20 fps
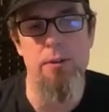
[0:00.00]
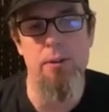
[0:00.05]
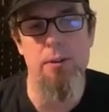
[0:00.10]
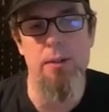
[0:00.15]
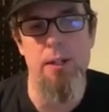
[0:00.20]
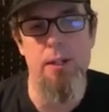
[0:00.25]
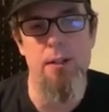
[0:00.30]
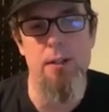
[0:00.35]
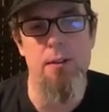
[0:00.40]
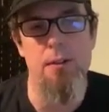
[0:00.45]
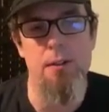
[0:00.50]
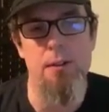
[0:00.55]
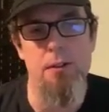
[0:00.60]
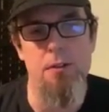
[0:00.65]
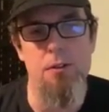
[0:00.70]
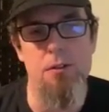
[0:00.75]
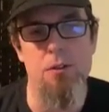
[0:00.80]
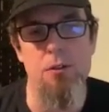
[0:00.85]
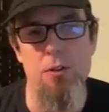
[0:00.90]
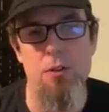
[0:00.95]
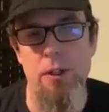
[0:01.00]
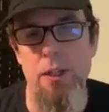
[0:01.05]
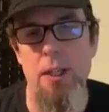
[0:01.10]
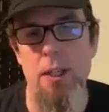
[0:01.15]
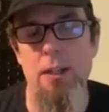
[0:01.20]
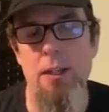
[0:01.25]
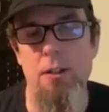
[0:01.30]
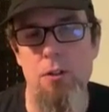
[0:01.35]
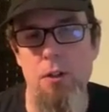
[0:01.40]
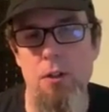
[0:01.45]
the
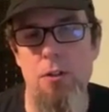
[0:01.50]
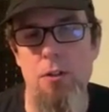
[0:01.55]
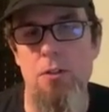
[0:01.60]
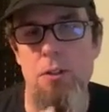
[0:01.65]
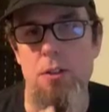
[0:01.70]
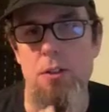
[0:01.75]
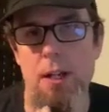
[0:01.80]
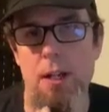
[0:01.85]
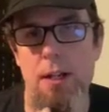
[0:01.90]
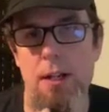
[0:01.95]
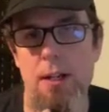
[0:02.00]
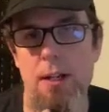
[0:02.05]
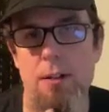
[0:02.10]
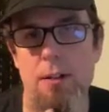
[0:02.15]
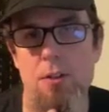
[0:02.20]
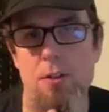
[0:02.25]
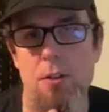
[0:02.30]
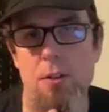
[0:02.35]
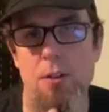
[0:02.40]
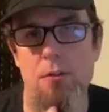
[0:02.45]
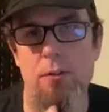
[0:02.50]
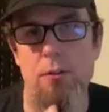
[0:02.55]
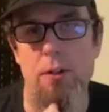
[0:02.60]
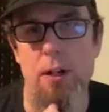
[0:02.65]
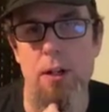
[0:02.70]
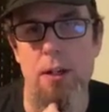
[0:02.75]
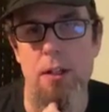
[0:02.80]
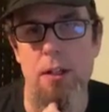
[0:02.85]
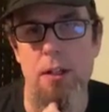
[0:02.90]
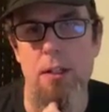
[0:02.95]
drinking and drugs got out of control for
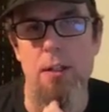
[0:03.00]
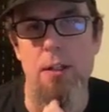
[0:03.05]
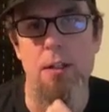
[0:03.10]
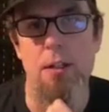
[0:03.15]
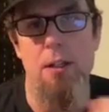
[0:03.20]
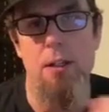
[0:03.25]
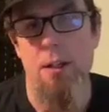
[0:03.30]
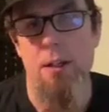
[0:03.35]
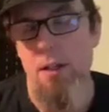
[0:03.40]
Eddie,